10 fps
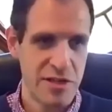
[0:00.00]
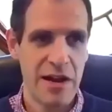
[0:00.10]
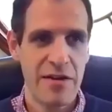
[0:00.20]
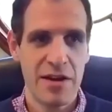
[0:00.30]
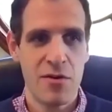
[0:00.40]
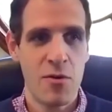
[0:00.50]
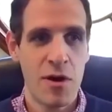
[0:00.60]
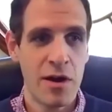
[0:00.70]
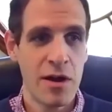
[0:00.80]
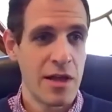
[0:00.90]
area,
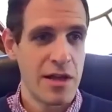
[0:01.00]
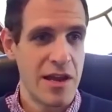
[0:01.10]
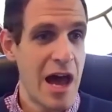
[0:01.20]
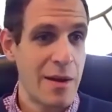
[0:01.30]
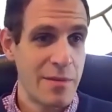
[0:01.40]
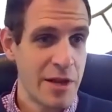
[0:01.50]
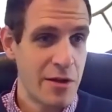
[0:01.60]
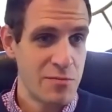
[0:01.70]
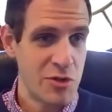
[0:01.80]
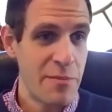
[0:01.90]
or not,
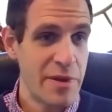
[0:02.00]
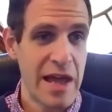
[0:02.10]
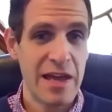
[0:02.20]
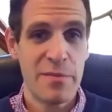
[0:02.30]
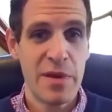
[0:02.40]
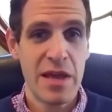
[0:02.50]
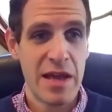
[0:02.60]
jumping A to B